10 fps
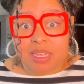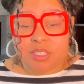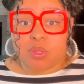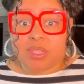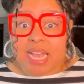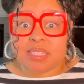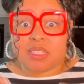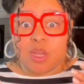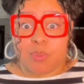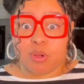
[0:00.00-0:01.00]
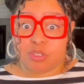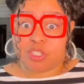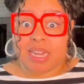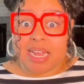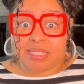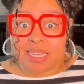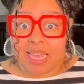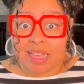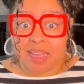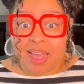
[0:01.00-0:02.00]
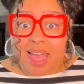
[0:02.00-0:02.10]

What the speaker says: So that's the approach that I take.